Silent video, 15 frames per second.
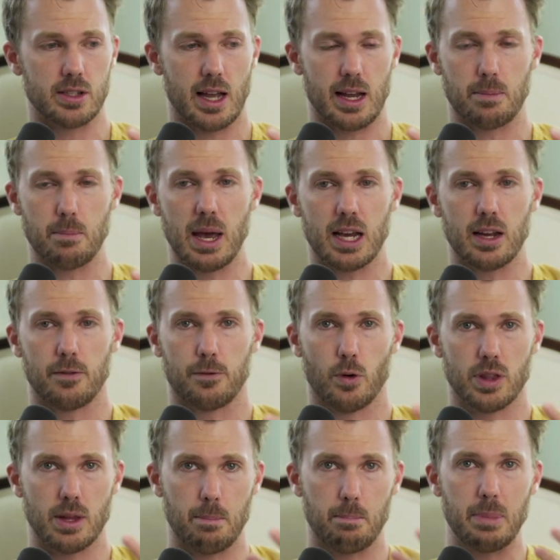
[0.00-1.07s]
Like make it
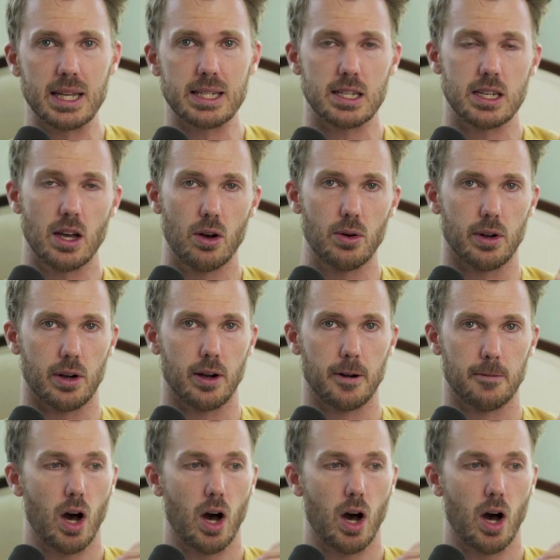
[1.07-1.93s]
for the busy owner.